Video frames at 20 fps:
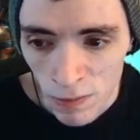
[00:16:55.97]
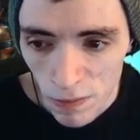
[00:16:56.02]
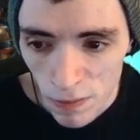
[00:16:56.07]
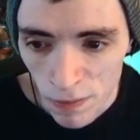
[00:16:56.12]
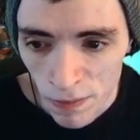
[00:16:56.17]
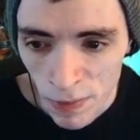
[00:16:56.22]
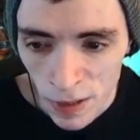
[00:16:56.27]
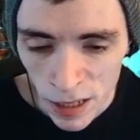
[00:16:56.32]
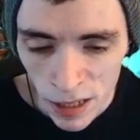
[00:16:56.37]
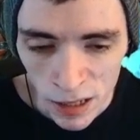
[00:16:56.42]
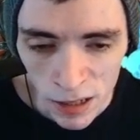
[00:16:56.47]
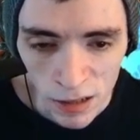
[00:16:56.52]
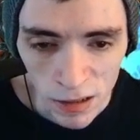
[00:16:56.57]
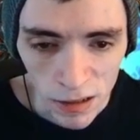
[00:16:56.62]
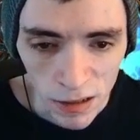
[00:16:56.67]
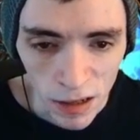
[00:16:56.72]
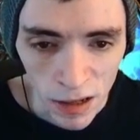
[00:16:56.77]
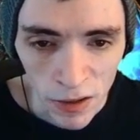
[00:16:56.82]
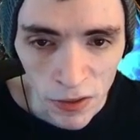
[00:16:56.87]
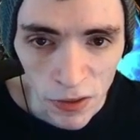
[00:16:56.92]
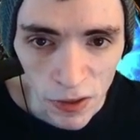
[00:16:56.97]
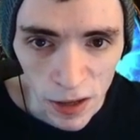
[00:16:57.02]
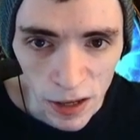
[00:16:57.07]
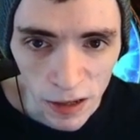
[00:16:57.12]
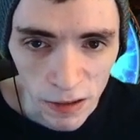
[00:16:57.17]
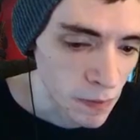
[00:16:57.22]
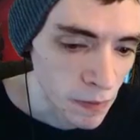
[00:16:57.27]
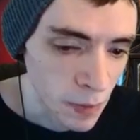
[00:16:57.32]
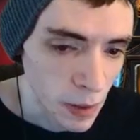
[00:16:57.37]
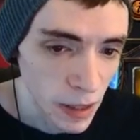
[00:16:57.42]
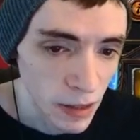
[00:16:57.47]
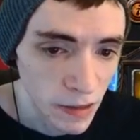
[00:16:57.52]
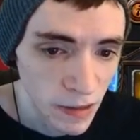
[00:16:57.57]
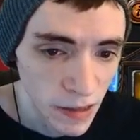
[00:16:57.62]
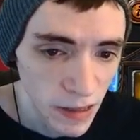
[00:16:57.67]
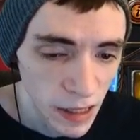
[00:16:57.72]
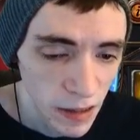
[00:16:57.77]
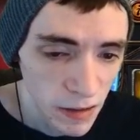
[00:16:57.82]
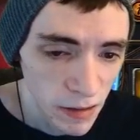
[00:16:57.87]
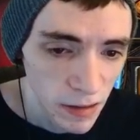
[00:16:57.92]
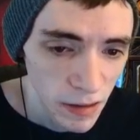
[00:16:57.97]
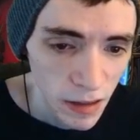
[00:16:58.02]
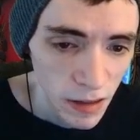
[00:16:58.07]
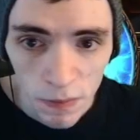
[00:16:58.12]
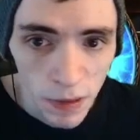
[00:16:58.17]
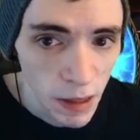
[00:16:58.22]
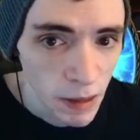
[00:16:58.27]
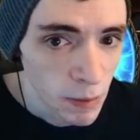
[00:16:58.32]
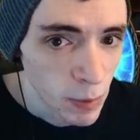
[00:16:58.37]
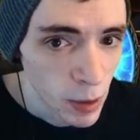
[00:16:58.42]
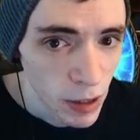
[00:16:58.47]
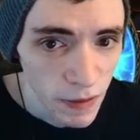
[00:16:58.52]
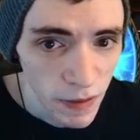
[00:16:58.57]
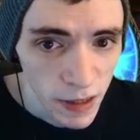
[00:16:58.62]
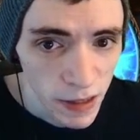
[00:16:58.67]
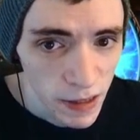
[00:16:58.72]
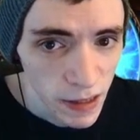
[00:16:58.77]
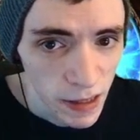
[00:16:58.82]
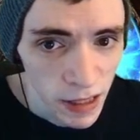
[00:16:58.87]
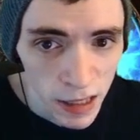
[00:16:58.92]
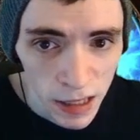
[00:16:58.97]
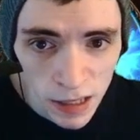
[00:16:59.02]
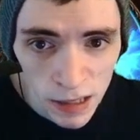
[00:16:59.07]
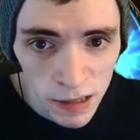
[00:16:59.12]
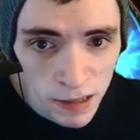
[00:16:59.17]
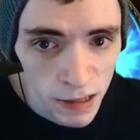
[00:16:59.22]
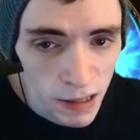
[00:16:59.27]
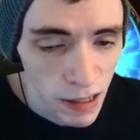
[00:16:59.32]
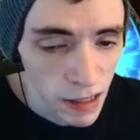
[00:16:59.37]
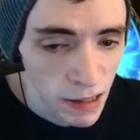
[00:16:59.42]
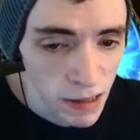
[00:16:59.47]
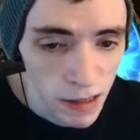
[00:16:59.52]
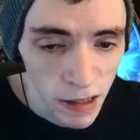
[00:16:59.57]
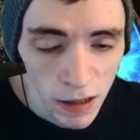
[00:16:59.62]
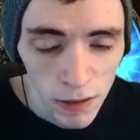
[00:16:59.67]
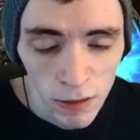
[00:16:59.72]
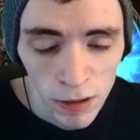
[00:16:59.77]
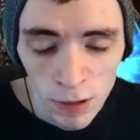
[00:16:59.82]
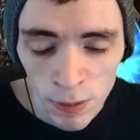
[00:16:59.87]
be a thing. But still, in previous leagues, it's always